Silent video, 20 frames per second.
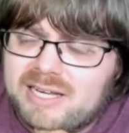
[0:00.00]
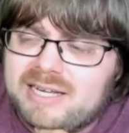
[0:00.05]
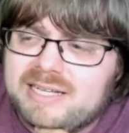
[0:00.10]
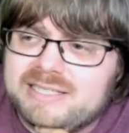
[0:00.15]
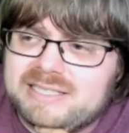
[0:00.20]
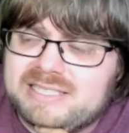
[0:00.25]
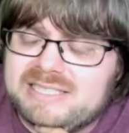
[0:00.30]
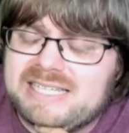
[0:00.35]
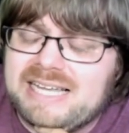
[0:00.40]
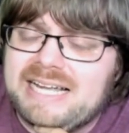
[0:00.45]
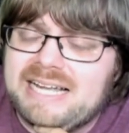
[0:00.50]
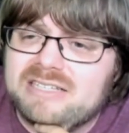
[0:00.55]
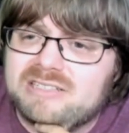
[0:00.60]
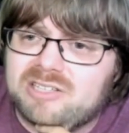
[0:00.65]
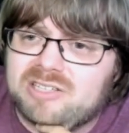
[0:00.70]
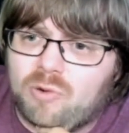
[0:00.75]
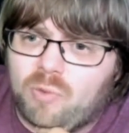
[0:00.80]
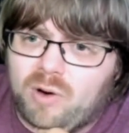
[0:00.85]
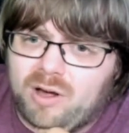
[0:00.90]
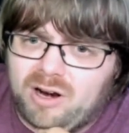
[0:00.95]
sing
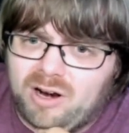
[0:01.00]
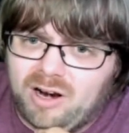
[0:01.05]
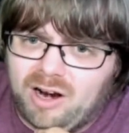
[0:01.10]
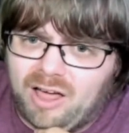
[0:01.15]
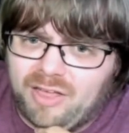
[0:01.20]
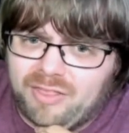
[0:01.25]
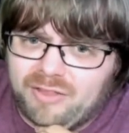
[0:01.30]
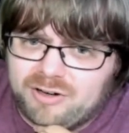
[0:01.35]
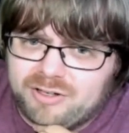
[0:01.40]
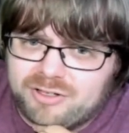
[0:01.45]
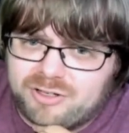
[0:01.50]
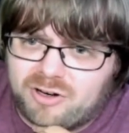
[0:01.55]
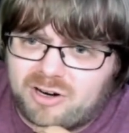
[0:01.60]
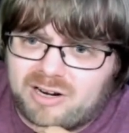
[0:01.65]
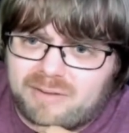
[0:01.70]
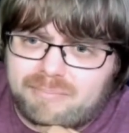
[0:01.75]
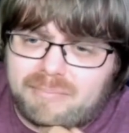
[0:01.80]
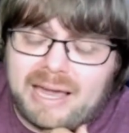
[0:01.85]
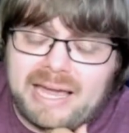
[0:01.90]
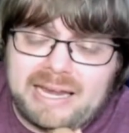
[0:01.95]
to one another
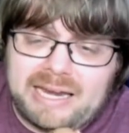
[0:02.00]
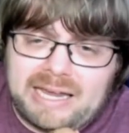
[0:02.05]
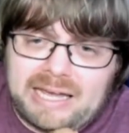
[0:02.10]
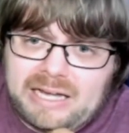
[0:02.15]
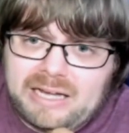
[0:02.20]
during mating.